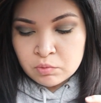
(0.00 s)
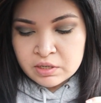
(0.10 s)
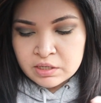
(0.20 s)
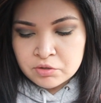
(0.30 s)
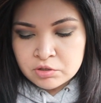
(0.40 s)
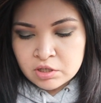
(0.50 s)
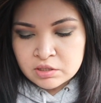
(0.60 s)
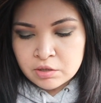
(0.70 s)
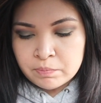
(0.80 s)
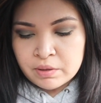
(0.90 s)
What did you dress
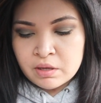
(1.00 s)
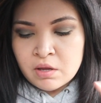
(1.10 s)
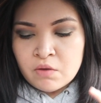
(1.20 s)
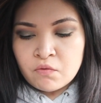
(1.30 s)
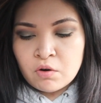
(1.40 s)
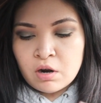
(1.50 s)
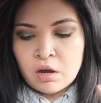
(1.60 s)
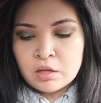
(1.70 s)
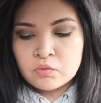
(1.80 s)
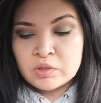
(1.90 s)
up for
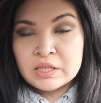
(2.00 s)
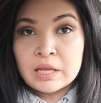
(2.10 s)
Halloween